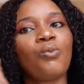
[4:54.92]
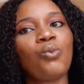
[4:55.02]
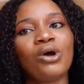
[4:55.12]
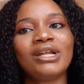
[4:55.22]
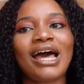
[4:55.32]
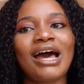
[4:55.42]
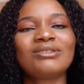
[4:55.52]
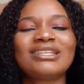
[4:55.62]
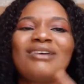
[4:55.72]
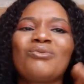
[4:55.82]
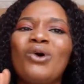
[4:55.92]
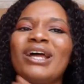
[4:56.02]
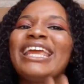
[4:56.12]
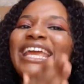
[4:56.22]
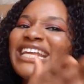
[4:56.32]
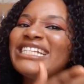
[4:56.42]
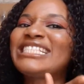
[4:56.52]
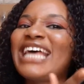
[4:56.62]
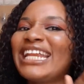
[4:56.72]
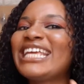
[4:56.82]
one out and one
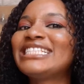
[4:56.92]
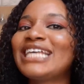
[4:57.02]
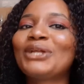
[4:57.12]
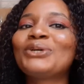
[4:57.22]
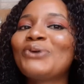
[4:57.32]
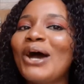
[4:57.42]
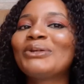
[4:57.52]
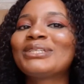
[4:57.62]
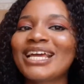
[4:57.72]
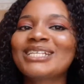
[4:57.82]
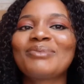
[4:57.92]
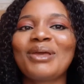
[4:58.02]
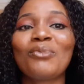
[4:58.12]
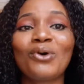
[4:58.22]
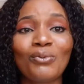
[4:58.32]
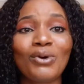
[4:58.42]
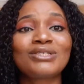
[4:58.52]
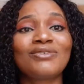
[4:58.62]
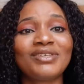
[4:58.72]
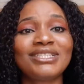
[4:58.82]
inside. I don't know how to explain, but
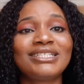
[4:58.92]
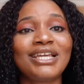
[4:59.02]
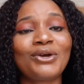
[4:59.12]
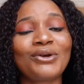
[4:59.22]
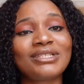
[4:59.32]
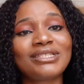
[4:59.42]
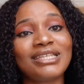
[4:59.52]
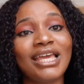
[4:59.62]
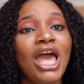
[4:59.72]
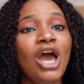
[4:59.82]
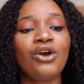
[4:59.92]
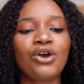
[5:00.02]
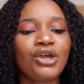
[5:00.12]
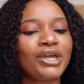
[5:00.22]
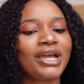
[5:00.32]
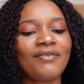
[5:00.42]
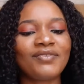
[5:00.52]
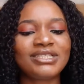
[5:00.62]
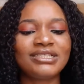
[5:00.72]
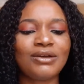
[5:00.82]
once you visit there, you're going to see Nkoyo. You can
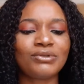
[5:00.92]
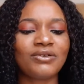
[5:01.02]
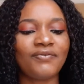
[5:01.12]
visit there with your